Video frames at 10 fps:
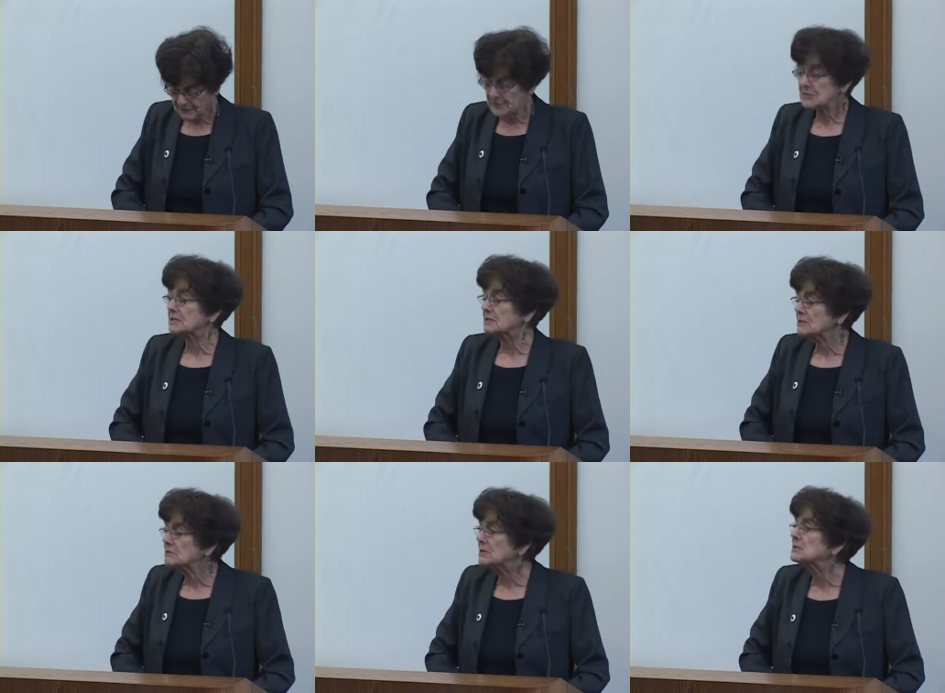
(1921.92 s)

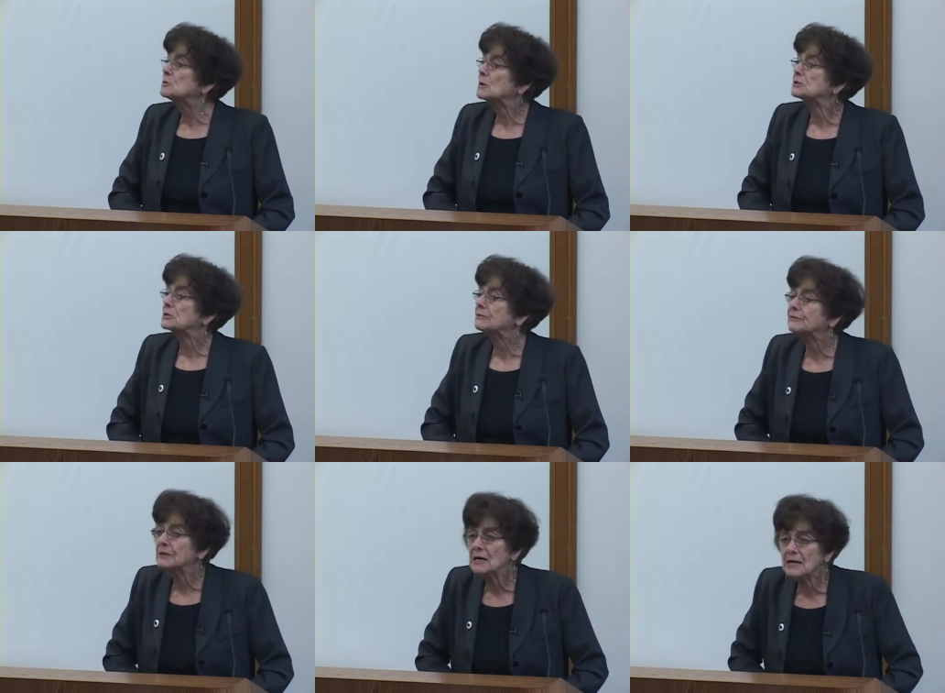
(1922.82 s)
institutions, which are
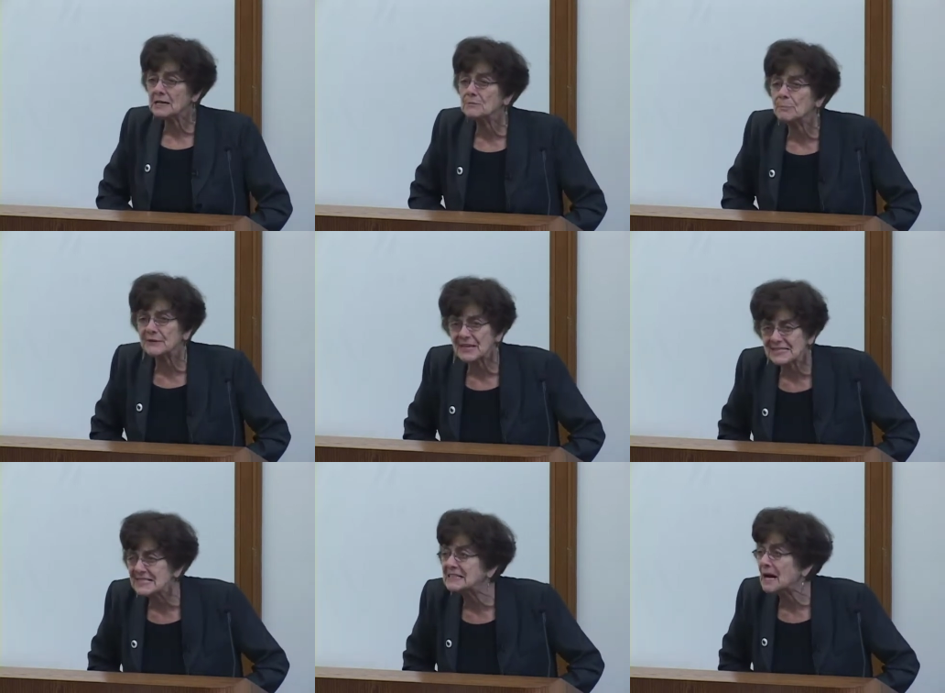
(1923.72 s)
flawed, but they
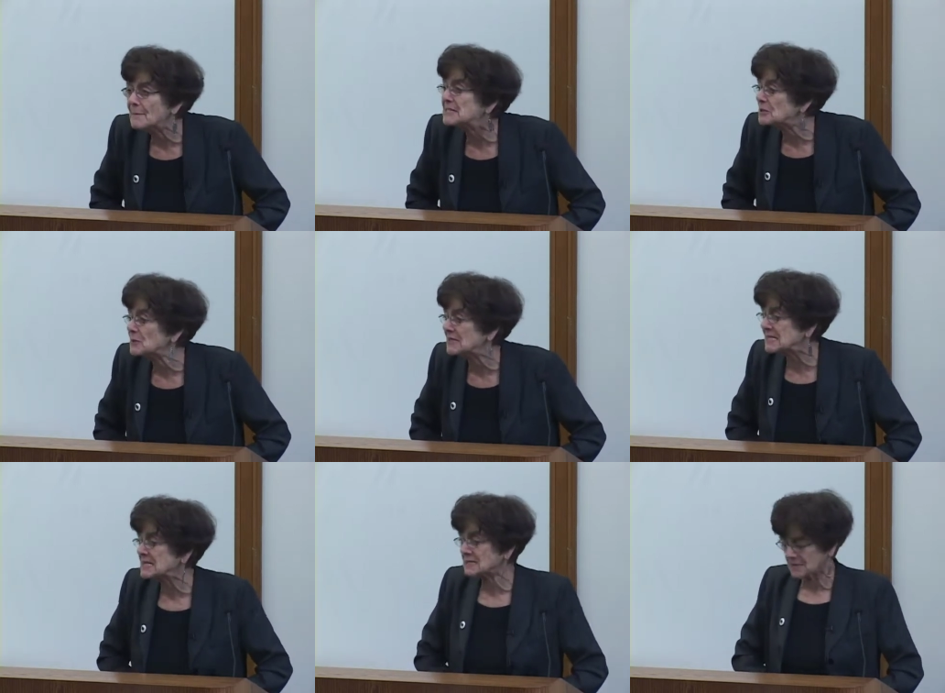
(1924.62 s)
did come into
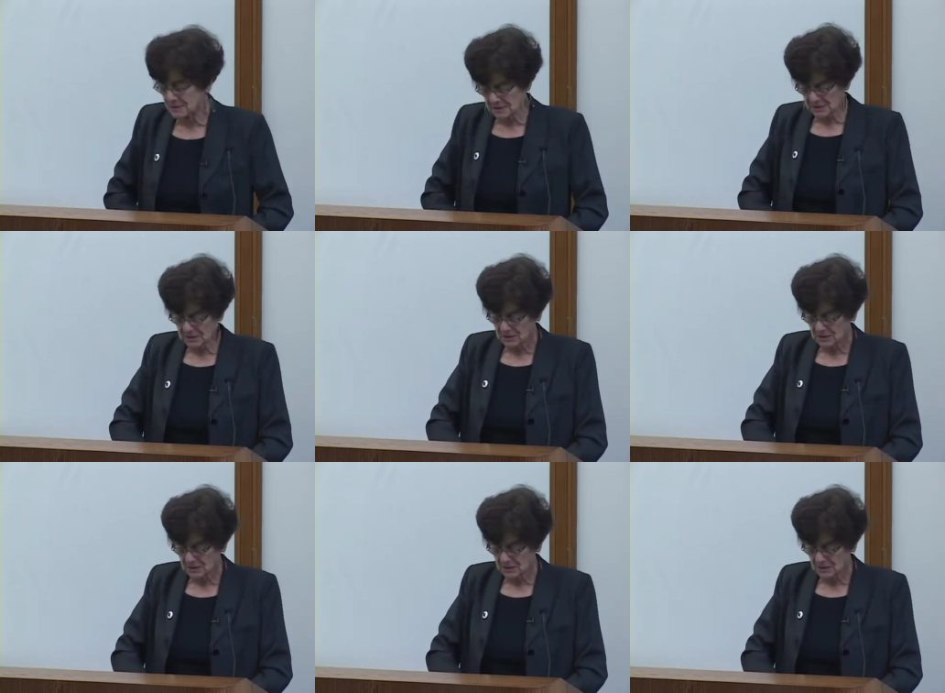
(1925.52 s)
existence.